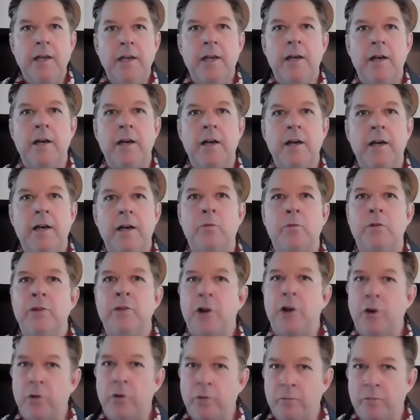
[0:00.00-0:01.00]
uh, with
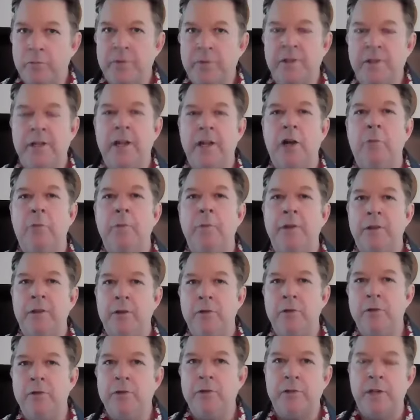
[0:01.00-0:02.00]
homes and helping
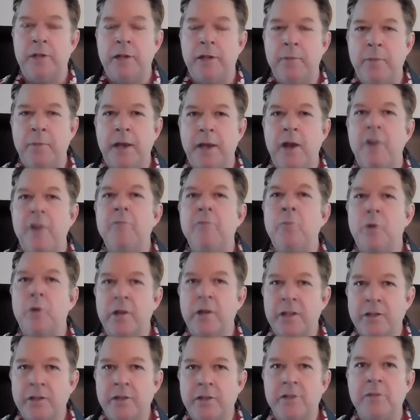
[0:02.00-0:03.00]
those uh, pay off
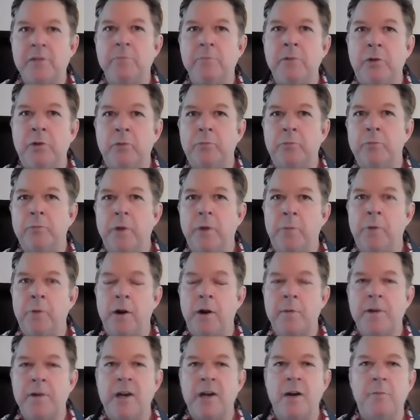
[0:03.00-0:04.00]
mortgages and build
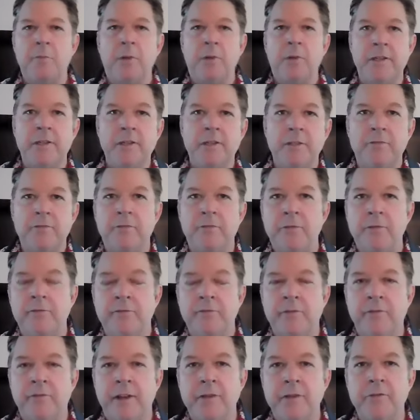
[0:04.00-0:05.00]
apartment complexes for,
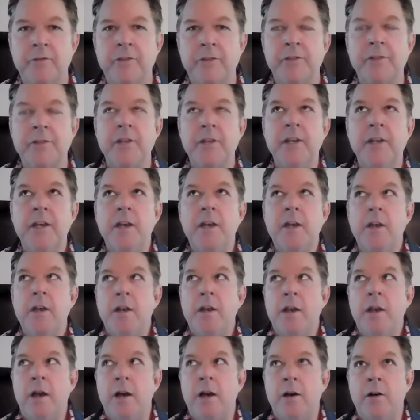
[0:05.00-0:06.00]
for veterans.
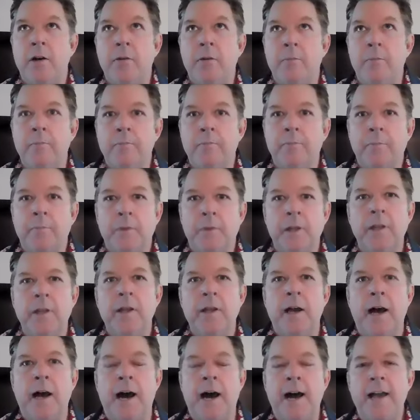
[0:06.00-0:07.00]
Um,
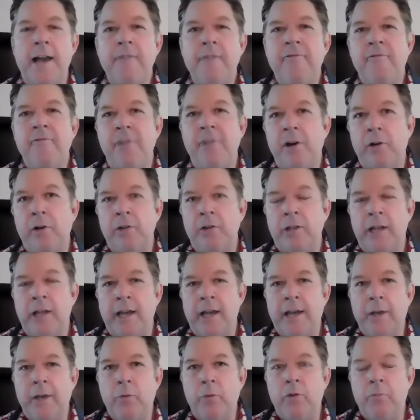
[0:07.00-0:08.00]
I felt
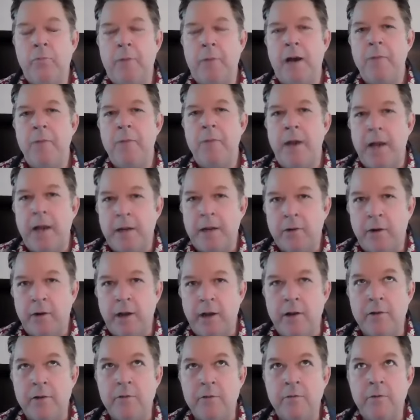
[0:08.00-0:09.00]
like with my
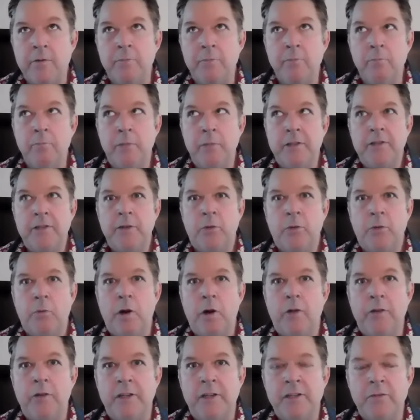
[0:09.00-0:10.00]
background, mental
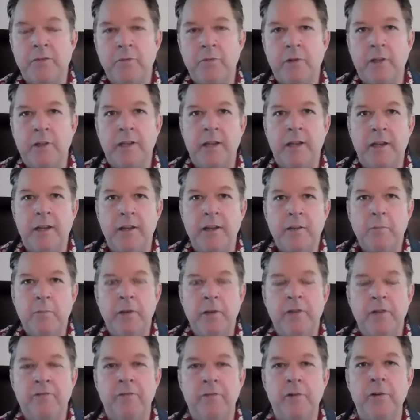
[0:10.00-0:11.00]
wellness really needed to
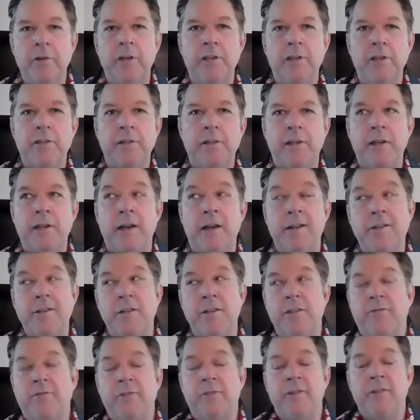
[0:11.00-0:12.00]
be a focus, and not
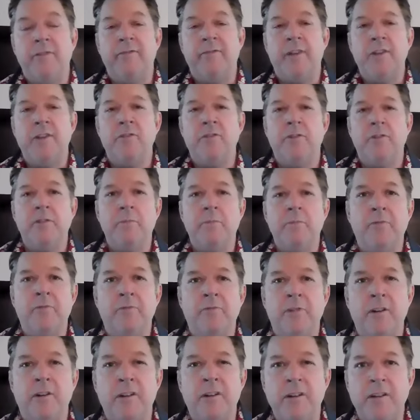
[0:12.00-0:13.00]
just for the veterans, but
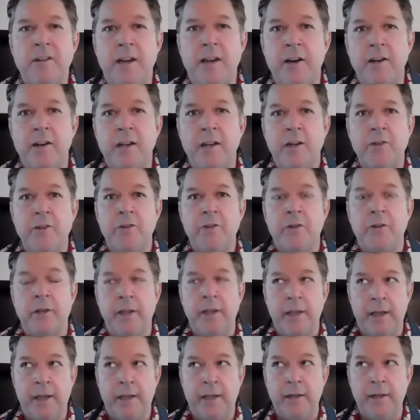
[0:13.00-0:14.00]
for our entire
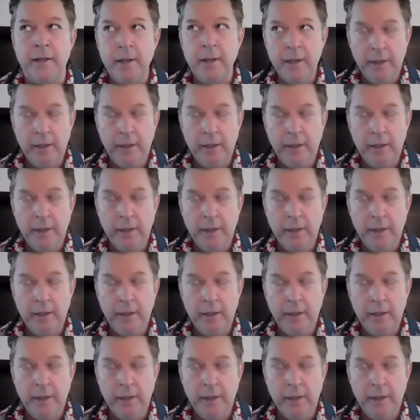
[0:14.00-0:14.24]
country. And